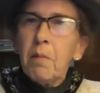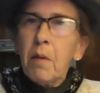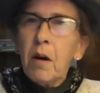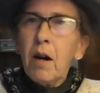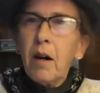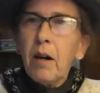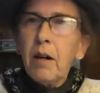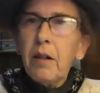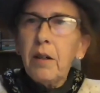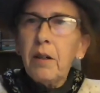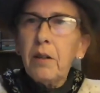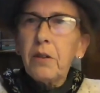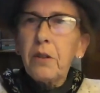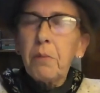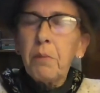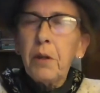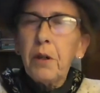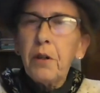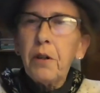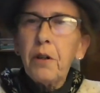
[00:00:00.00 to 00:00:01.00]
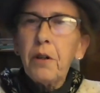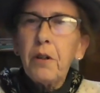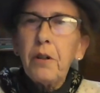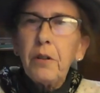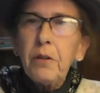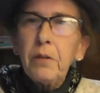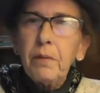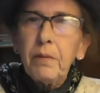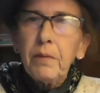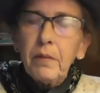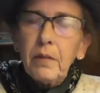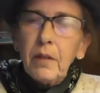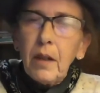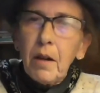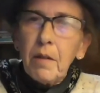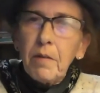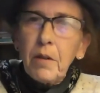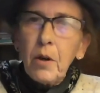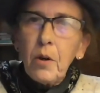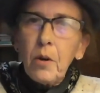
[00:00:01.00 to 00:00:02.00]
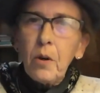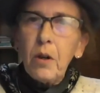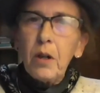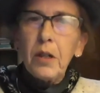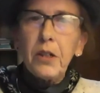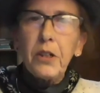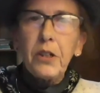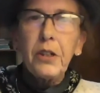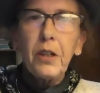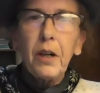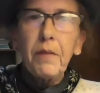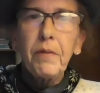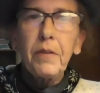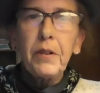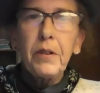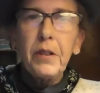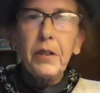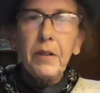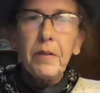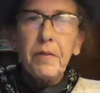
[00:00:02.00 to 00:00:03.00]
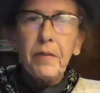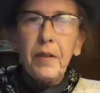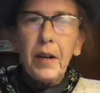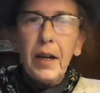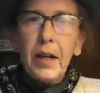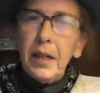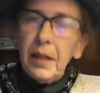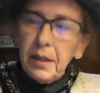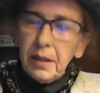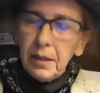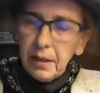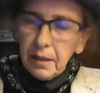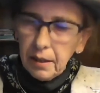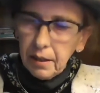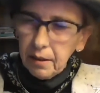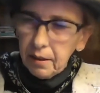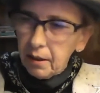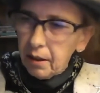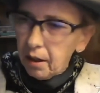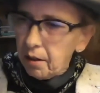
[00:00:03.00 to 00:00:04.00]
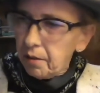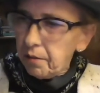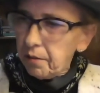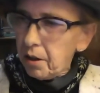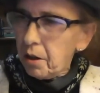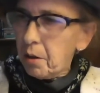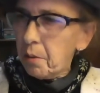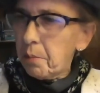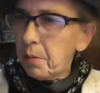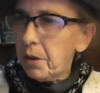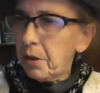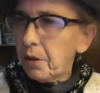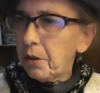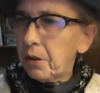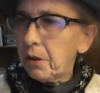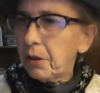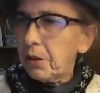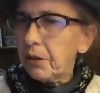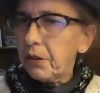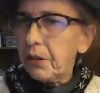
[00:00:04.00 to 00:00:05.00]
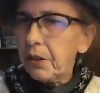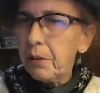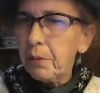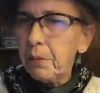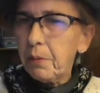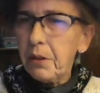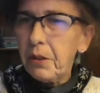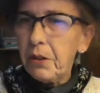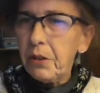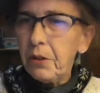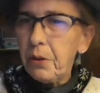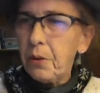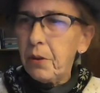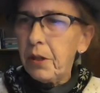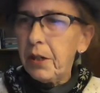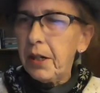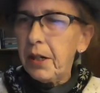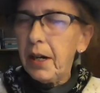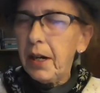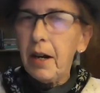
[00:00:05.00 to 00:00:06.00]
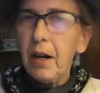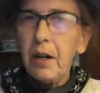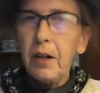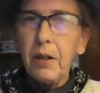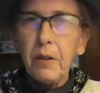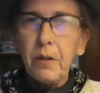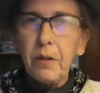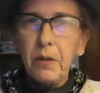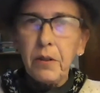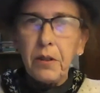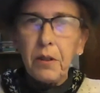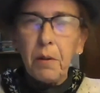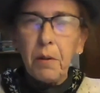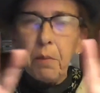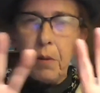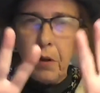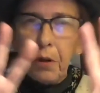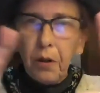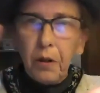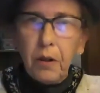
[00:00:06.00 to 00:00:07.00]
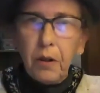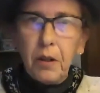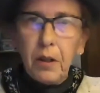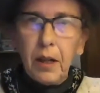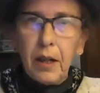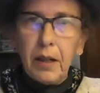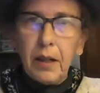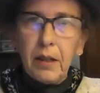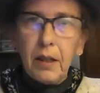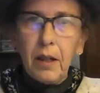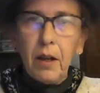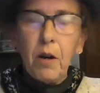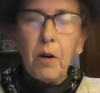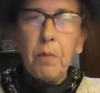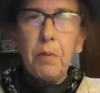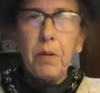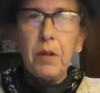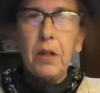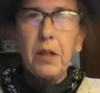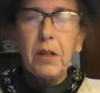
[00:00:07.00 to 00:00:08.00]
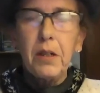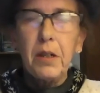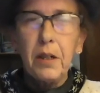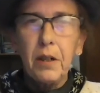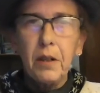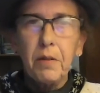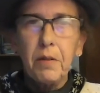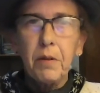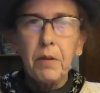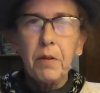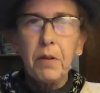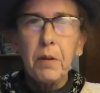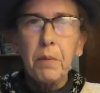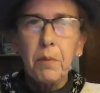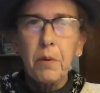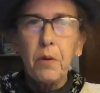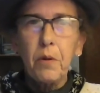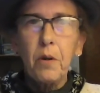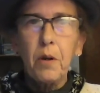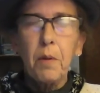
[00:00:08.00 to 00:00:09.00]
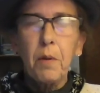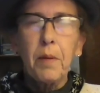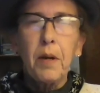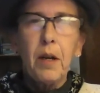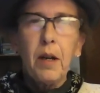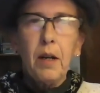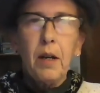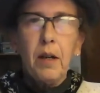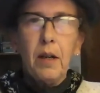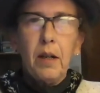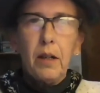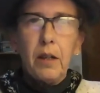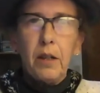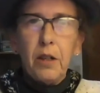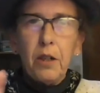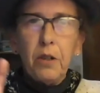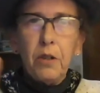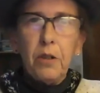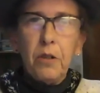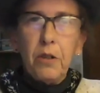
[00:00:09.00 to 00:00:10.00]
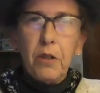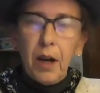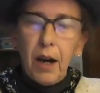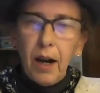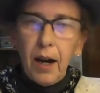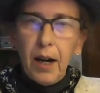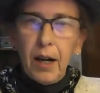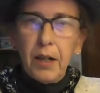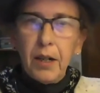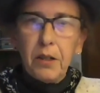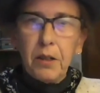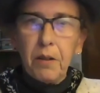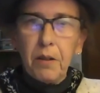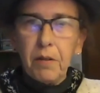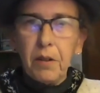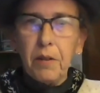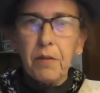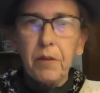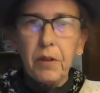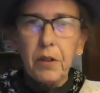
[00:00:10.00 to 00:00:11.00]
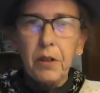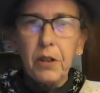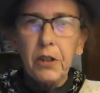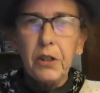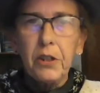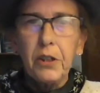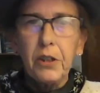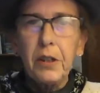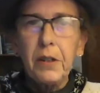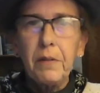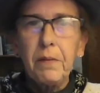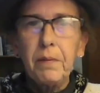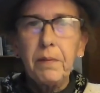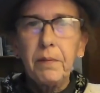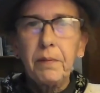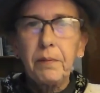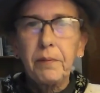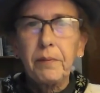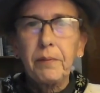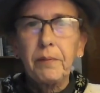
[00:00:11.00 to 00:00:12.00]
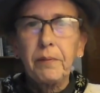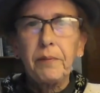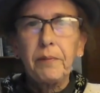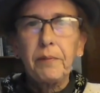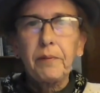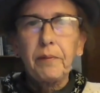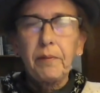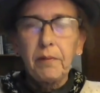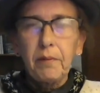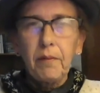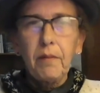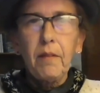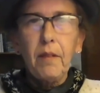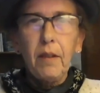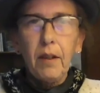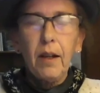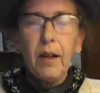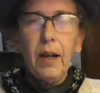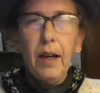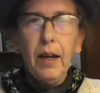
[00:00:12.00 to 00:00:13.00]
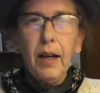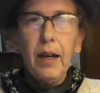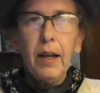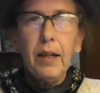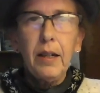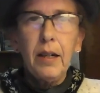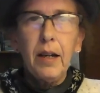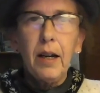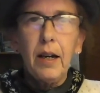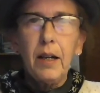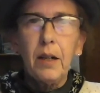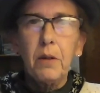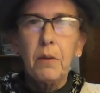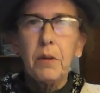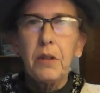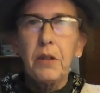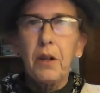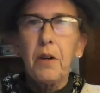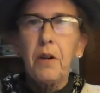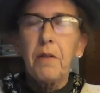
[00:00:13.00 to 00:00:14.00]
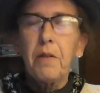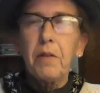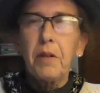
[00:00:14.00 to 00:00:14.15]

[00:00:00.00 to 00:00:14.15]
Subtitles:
And Mario's mural, of course, suffered the fate of all murals. It was torn down. It was a mural, I hope you could tell from the poem, Huge Eyes of the Virgin. Mm. And it was